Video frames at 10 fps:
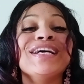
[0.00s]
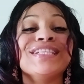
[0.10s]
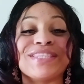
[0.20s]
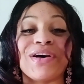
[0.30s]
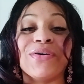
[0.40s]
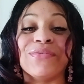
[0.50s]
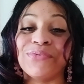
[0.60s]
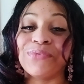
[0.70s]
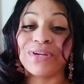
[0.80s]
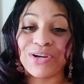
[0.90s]
so if you
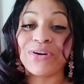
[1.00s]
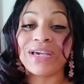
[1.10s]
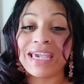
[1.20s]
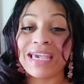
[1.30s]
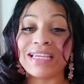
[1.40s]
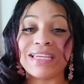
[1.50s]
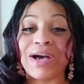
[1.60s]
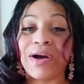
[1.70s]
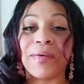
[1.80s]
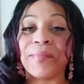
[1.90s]
want to go ahead and
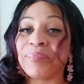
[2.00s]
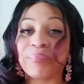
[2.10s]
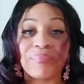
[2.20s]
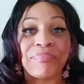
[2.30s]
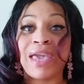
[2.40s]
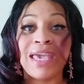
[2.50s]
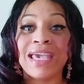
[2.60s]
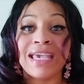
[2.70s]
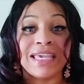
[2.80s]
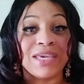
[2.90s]
um,
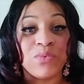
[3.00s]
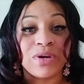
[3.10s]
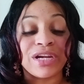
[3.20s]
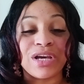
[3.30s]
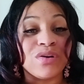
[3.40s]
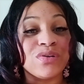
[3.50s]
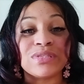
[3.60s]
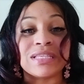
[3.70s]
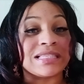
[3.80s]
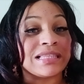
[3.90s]
get one of
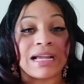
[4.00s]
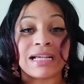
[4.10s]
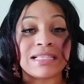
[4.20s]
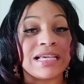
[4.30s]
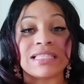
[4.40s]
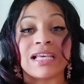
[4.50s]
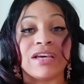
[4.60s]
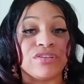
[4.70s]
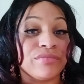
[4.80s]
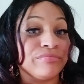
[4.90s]
those, it's like I say, it's
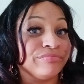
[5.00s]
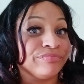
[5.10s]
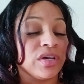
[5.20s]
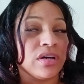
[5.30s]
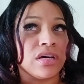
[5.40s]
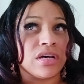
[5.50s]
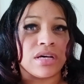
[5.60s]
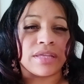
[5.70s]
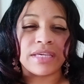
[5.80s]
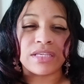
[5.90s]
under uh,
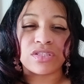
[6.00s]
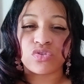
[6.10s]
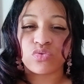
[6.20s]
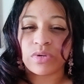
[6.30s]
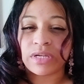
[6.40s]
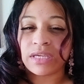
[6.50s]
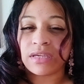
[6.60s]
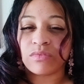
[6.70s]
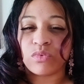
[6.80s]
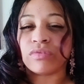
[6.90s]
I think
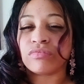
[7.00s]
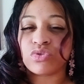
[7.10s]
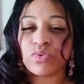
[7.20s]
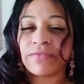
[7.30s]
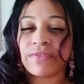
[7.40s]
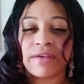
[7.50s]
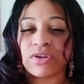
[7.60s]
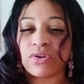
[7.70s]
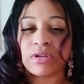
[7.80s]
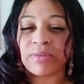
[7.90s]
20, well, 25,
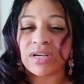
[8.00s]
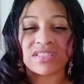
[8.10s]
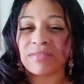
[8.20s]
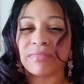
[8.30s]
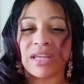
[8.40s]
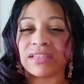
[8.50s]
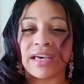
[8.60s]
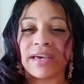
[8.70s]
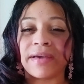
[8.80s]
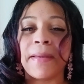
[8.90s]
30 bucks, something like
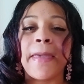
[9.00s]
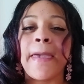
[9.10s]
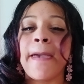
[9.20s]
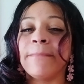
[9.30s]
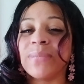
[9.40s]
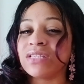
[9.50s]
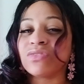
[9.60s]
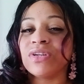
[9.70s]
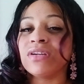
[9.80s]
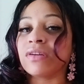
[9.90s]
that. But it's
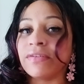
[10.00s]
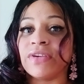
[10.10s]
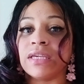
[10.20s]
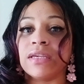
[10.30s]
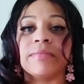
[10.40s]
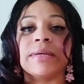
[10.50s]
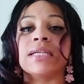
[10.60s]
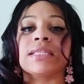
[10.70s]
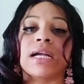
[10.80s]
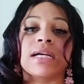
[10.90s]
real convenient
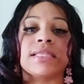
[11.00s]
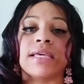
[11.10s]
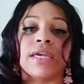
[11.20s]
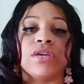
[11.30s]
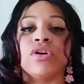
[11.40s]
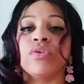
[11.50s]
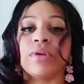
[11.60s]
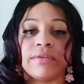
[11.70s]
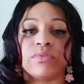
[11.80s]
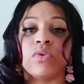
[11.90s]
because, like I say, you don't
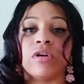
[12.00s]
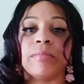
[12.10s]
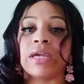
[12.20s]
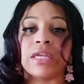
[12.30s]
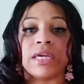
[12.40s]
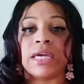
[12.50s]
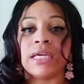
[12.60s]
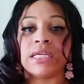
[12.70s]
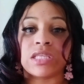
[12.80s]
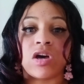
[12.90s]
have to worry about getting your
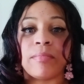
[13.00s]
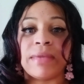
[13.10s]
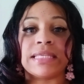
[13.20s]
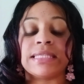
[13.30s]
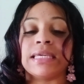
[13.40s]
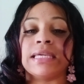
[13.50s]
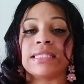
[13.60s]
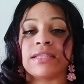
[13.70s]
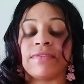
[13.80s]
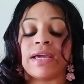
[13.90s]
hands all messy and
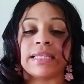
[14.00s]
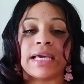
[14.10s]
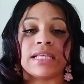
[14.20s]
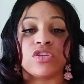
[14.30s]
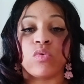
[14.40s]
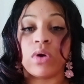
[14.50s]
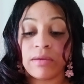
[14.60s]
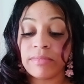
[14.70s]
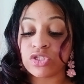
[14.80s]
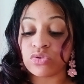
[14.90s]
stuff like that. So what I'm
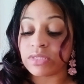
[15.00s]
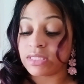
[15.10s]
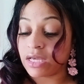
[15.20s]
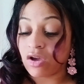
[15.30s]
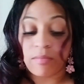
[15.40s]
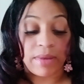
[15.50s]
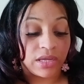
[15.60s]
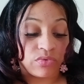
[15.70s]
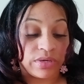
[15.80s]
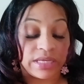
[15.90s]
going to do is take all my
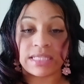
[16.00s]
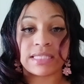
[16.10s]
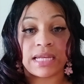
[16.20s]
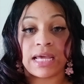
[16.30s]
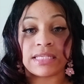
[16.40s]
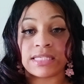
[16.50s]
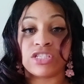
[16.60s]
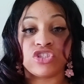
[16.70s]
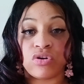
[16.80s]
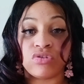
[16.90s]
ingredients that I
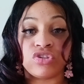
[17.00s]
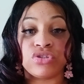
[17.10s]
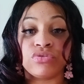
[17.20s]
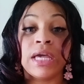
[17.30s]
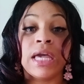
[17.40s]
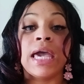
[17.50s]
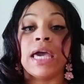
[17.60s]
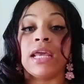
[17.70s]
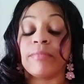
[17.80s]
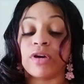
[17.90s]
just showed you
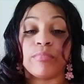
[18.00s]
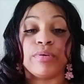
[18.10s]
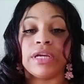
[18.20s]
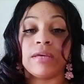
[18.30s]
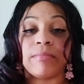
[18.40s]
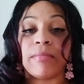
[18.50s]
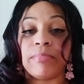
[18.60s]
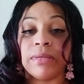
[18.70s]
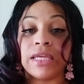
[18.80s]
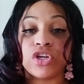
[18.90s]
and I'm going to put it in my
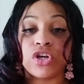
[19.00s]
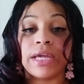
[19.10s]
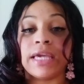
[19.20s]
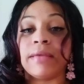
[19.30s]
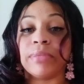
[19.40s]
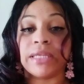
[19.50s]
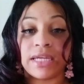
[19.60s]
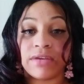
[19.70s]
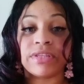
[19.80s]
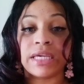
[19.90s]
blender and blend
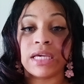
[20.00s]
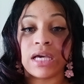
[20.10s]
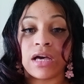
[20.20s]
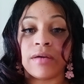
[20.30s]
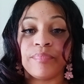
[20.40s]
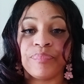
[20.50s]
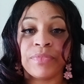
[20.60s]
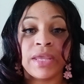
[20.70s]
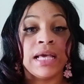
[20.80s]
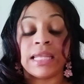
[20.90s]
everything up.
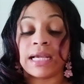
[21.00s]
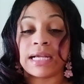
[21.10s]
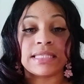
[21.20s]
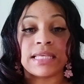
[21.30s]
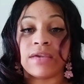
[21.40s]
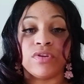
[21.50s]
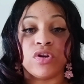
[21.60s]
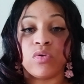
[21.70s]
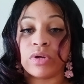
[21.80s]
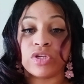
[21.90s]
Like I say, if you
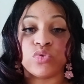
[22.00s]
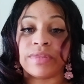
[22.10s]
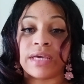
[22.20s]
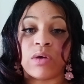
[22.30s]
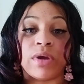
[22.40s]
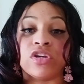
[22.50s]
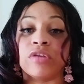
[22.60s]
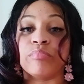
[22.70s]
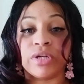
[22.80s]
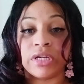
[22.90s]
don't want to do it that way, you can
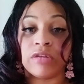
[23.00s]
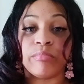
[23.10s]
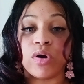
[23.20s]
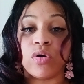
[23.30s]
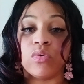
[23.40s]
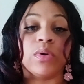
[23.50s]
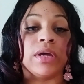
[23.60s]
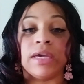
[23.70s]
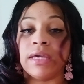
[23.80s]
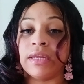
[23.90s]
put it in a bowl
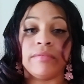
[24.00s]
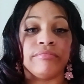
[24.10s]
and,